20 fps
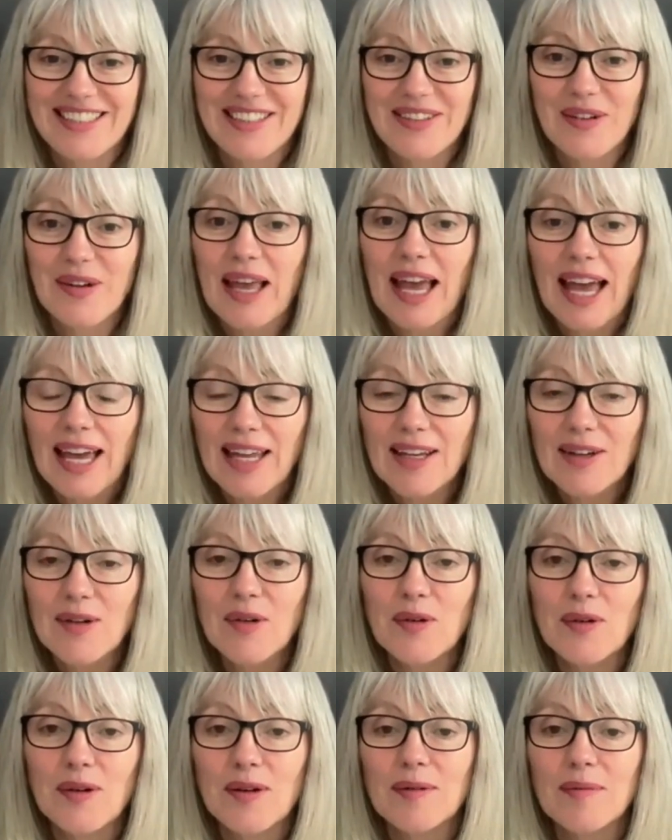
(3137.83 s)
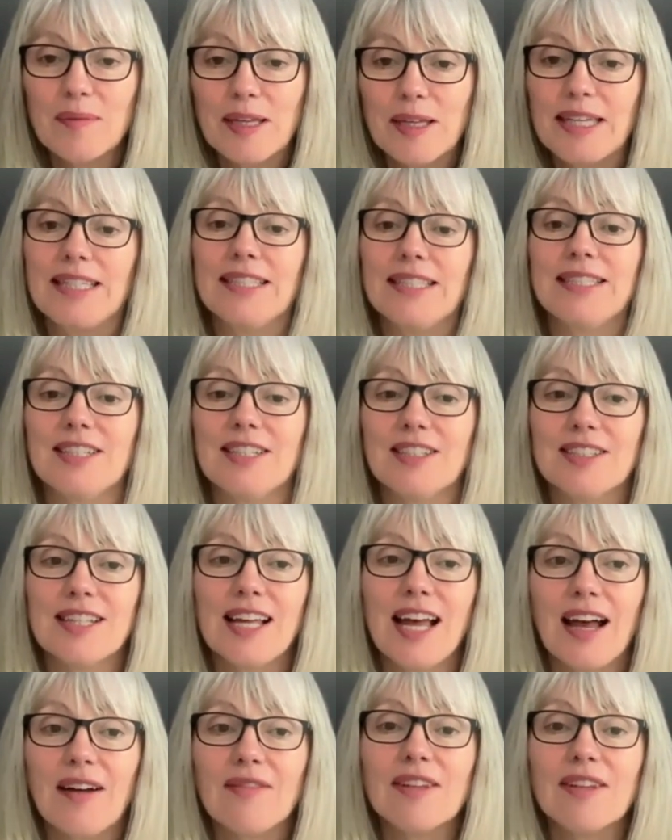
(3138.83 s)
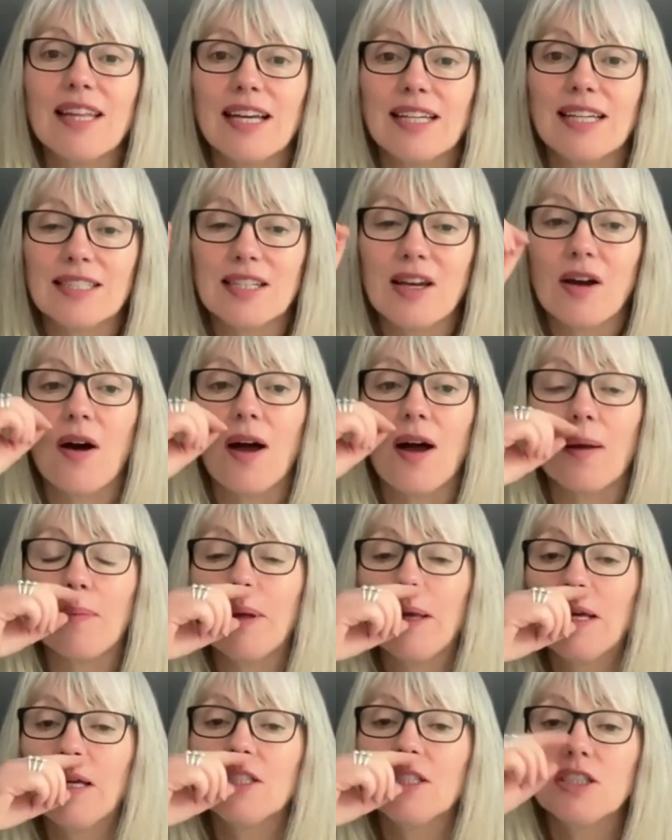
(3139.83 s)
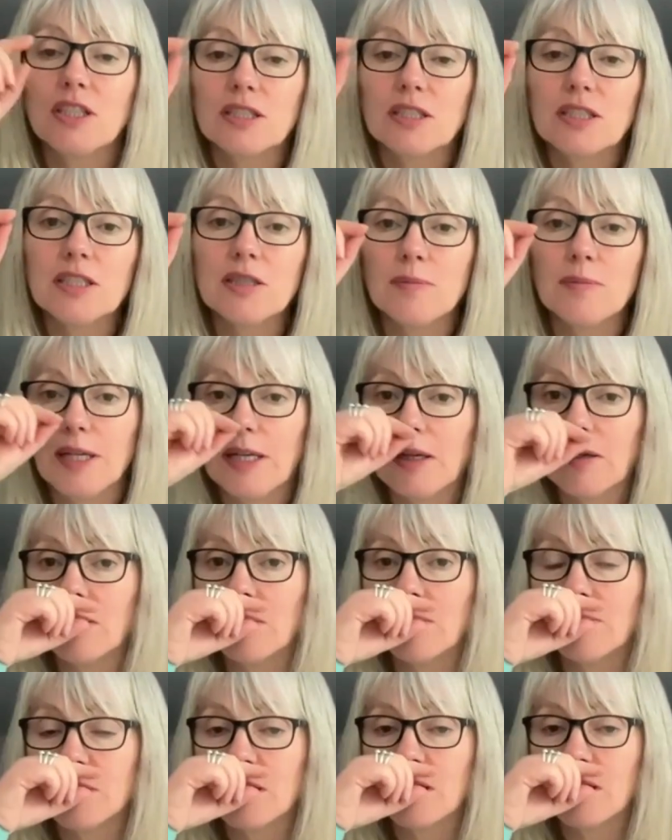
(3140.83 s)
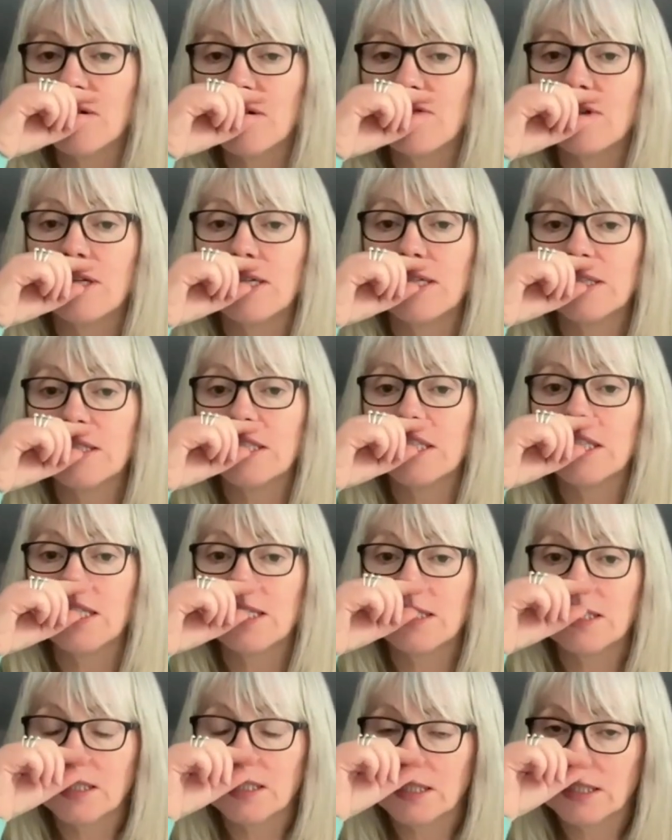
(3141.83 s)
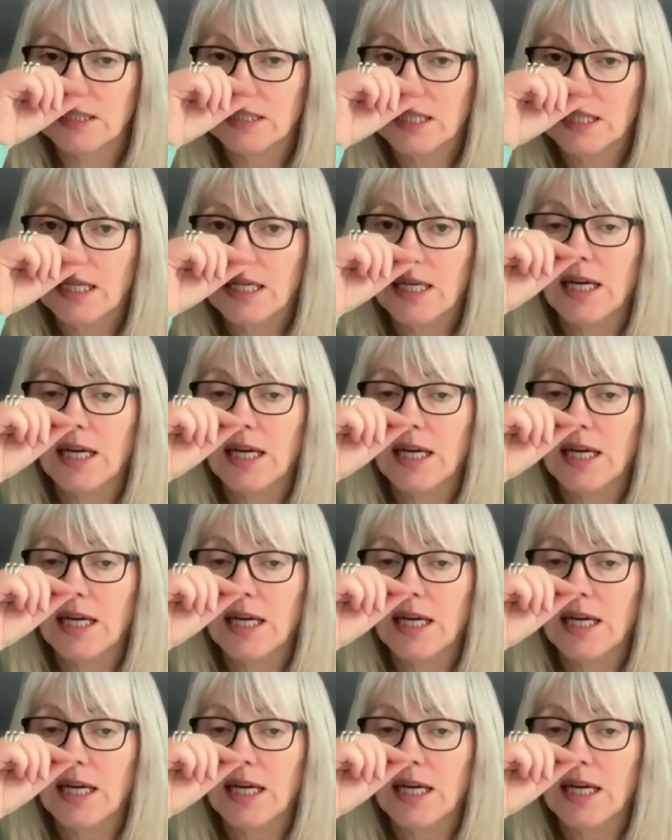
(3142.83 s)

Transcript: You cannot be just having that time just to be an observer and to listen,